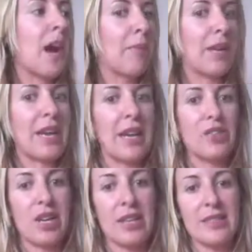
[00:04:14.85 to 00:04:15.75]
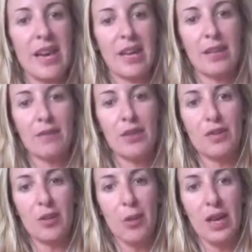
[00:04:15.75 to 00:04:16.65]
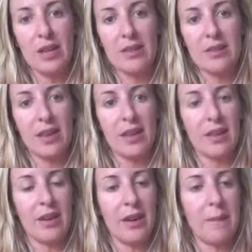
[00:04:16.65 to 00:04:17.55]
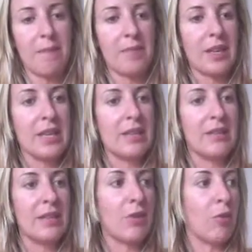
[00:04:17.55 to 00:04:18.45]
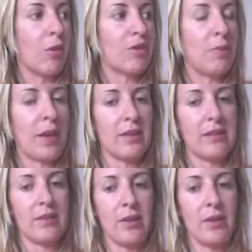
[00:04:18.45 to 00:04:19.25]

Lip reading: I'm going to kind of try to attack it a few different ways and see what works best.